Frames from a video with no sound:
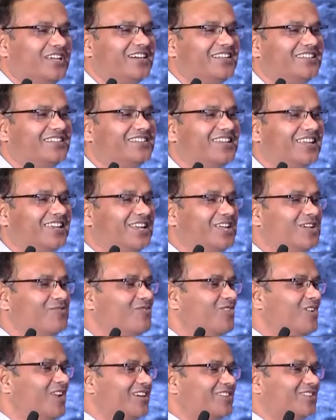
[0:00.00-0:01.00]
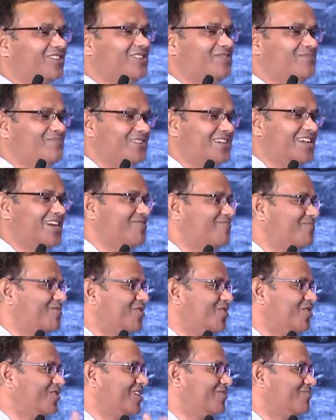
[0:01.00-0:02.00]
that is the level actually we have
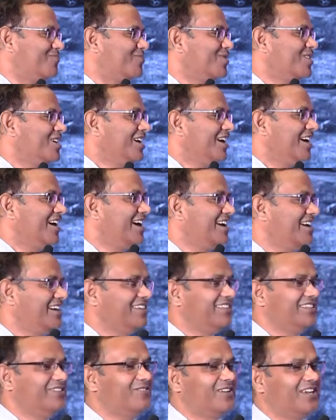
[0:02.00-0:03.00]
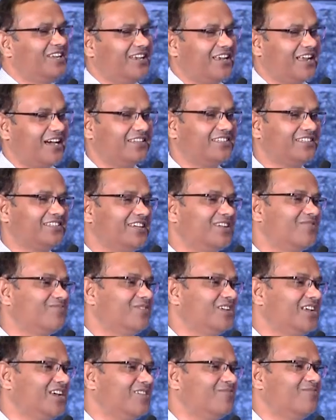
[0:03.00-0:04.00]
gone up, and even last year
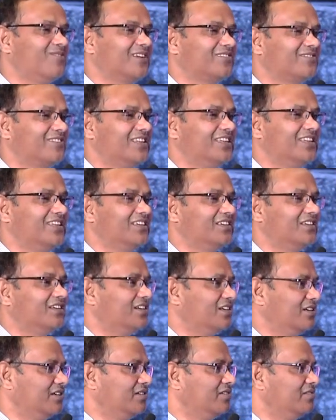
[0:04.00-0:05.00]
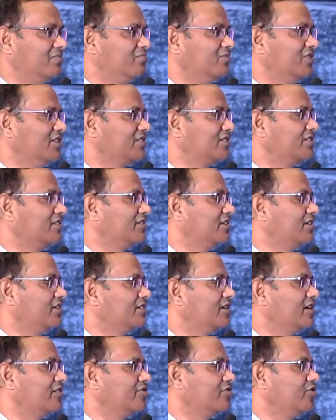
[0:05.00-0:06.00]
we have actually uh, this uh,
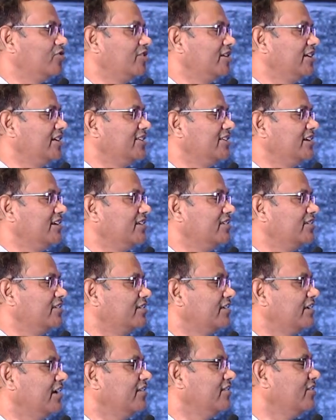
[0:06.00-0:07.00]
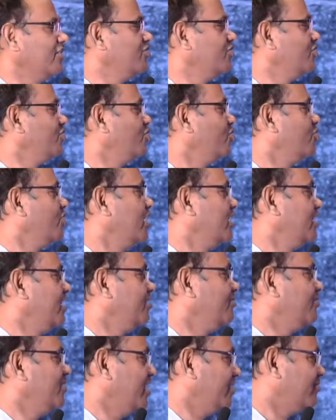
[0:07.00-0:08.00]
concluded year
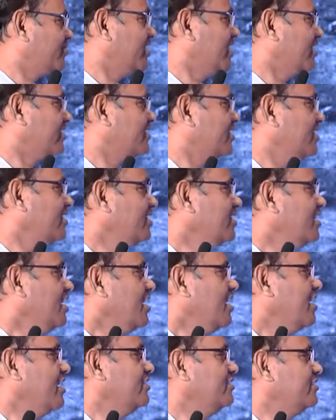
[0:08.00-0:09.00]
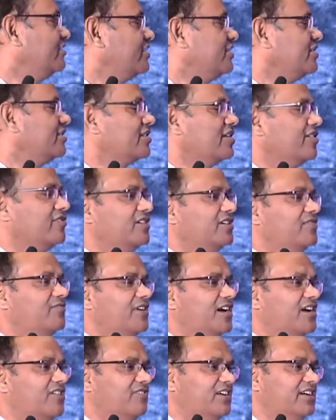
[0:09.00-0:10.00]
10,200 we have sanctioned and
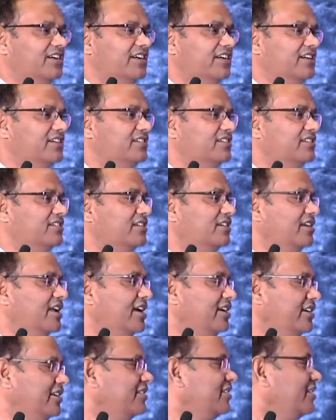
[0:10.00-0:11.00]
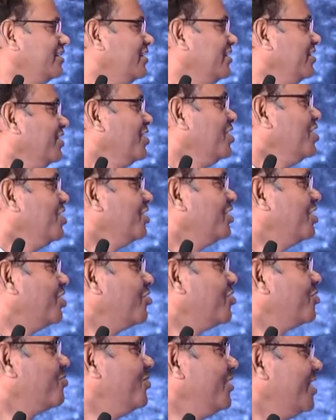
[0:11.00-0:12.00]
6,593
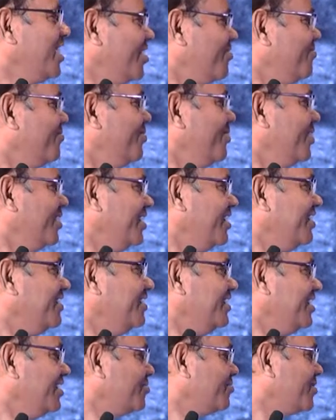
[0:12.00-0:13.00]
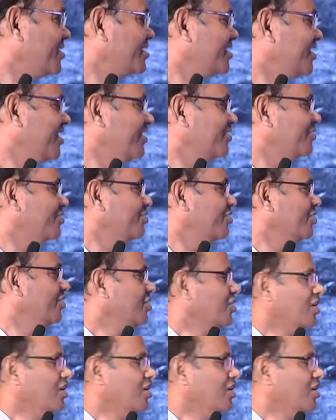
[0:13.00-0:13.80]
crore we have disbursed also.